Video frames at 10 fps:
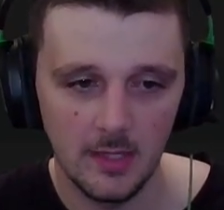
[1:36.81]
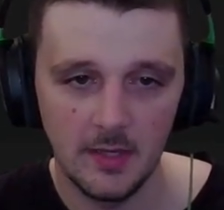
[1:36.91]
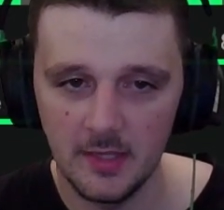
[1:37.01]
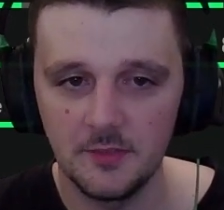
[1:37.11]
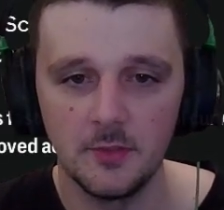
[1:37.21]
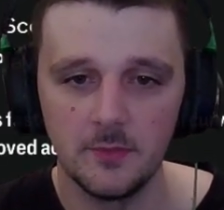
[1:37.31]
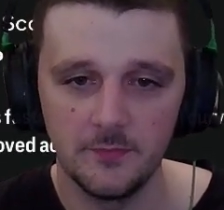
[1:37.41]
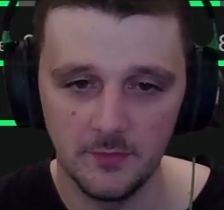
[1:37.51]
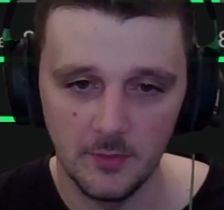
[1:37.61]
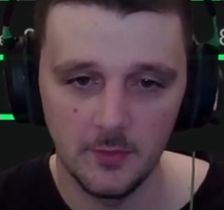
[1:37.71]
And he has done
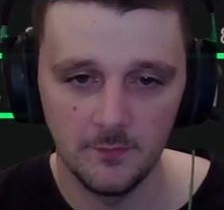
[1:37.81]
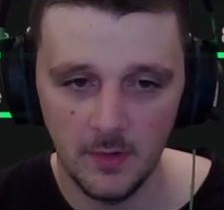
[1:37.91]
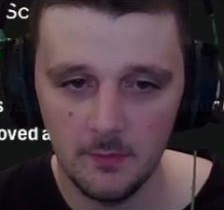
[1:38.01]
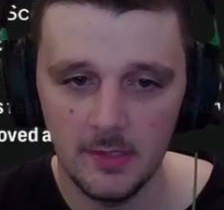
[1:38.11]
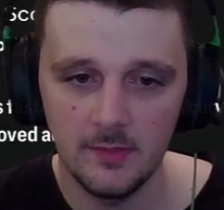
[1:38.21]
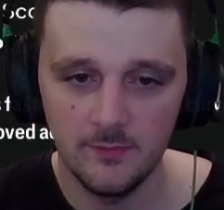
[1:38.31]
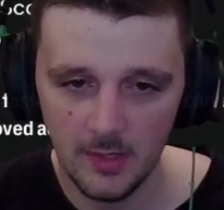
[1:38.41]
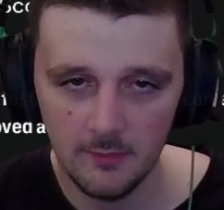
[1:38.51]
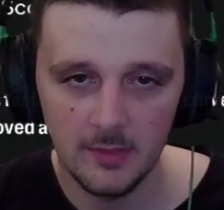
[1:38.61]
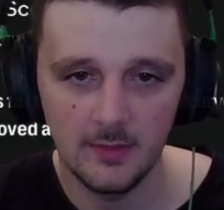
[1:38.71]
for a very, very